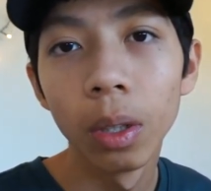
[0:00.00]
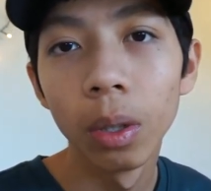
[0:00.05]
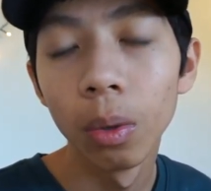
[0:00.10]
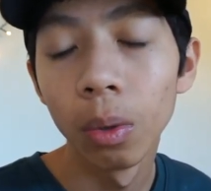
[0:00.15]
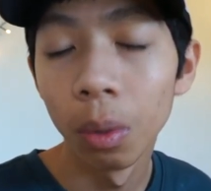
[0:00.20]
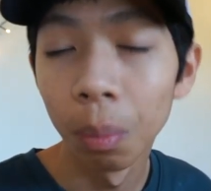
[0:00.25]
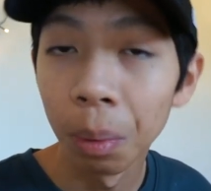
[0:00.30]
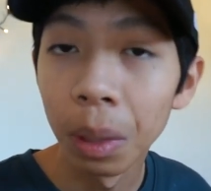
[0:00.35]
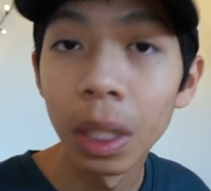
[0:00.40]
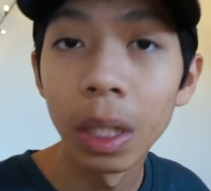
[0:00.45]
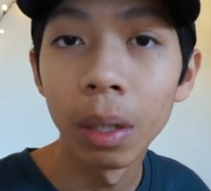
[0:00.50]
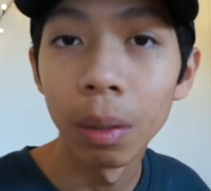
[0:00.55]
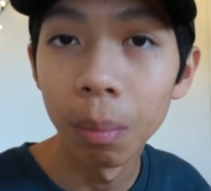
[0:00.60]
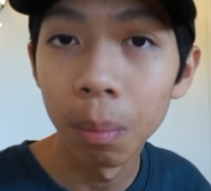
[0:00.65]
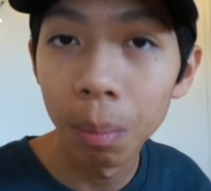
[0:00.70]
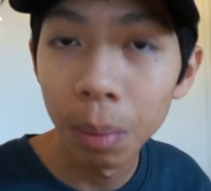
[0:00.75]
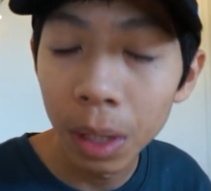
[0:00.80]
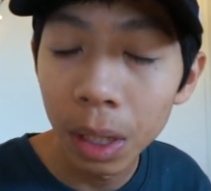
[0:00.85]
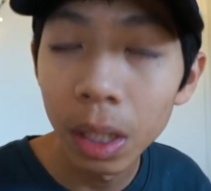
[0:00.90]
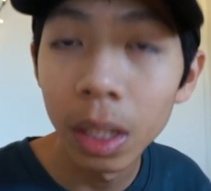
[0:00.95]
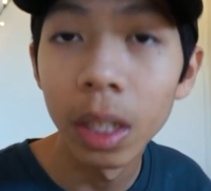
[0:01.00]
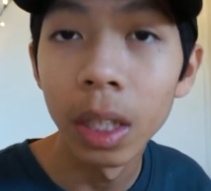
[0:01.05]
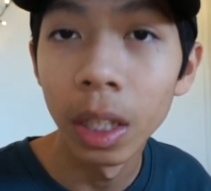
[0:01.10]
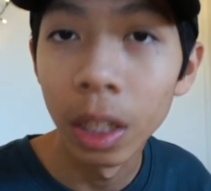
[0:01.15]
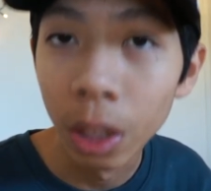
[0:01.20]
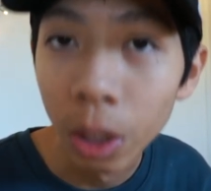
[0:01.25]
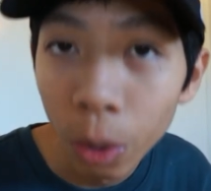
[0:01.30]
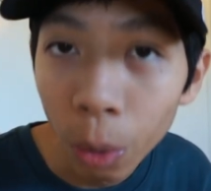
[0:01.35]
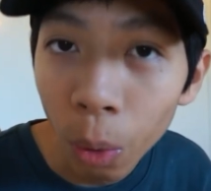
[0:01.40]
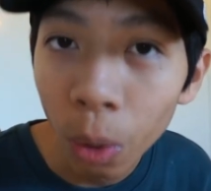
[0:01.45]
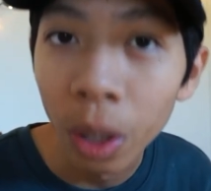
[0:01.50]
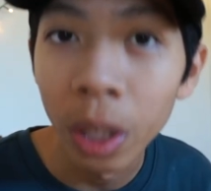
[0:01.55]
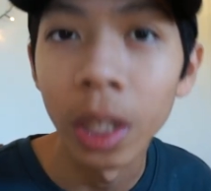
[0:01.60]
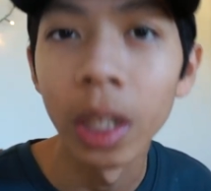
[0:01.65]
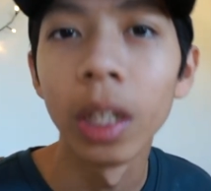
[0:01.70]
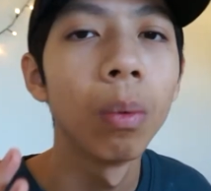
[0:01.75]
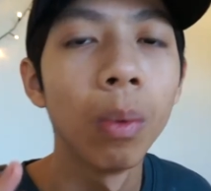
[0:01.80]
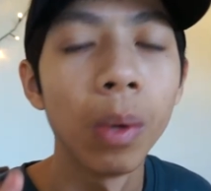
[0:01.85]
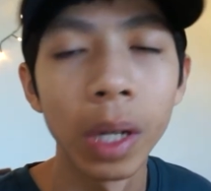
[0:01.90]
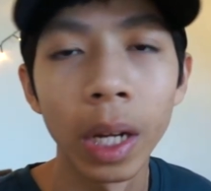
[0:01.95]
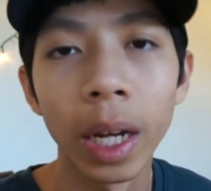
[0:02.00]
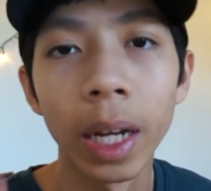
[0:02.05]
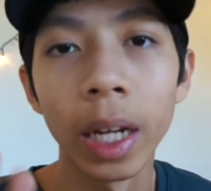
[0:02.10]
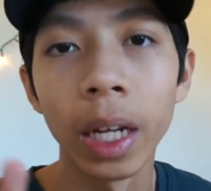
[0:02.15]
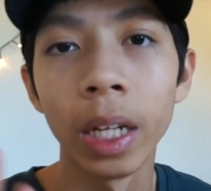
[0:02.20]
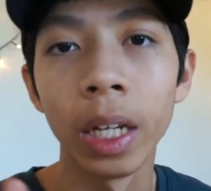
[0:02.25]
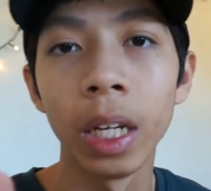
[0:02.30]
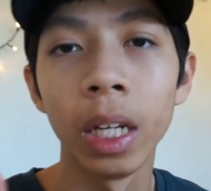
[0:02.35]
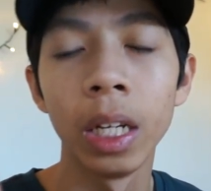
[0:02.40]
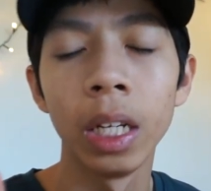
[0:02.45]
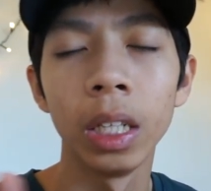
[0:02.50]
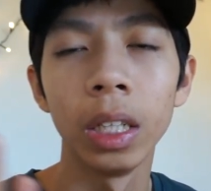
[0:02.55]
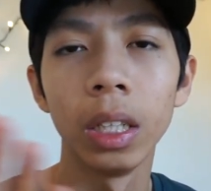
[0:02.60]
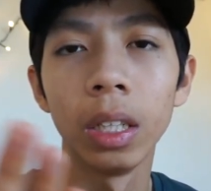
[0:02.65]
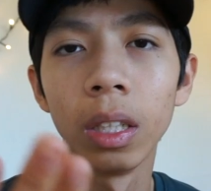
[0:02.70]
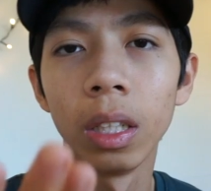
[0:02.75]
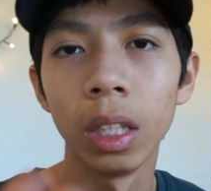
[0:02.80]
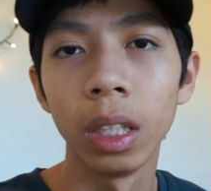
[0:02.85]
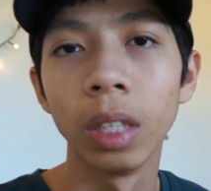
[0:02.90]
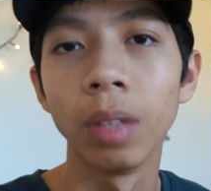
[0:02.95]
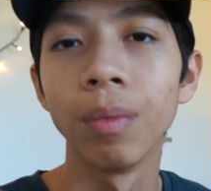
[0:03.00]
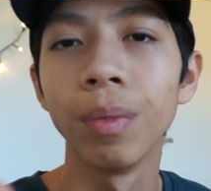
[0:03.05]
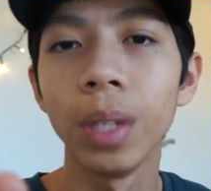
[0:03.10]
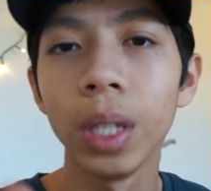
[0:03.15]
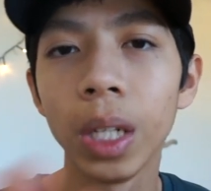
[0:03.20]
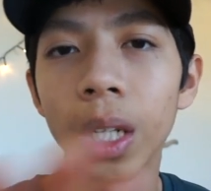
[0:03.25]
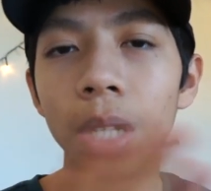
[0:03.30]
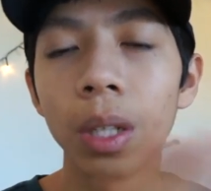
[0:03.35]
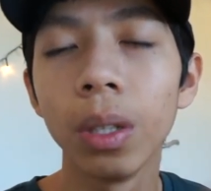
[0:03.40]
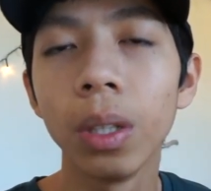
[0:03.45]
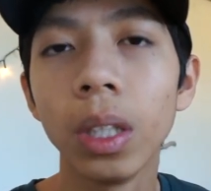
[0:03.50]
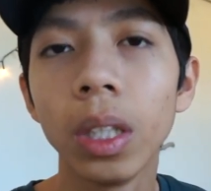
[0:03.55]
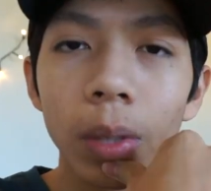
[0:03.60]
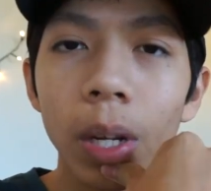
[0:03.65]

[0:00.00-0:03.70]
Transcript: will be a bit annoying when I editing these videos.